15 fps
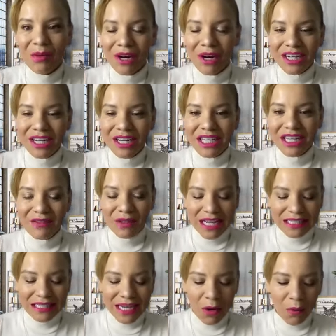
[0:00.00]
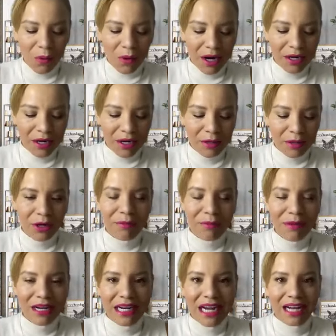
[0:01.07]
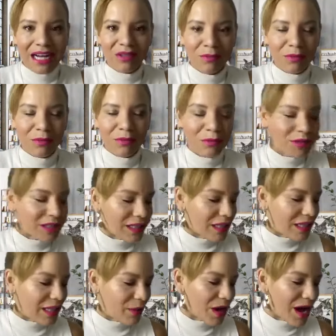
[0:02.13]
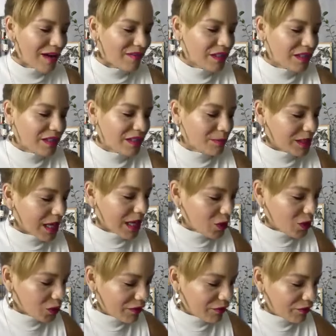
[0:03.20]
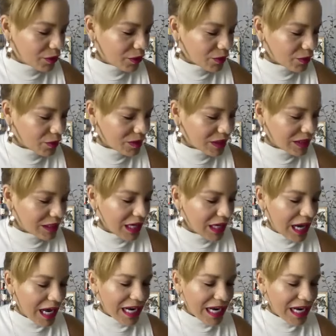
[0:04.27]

We're going to give you guys like one more minute. I know some people said that they were having some technical difficulties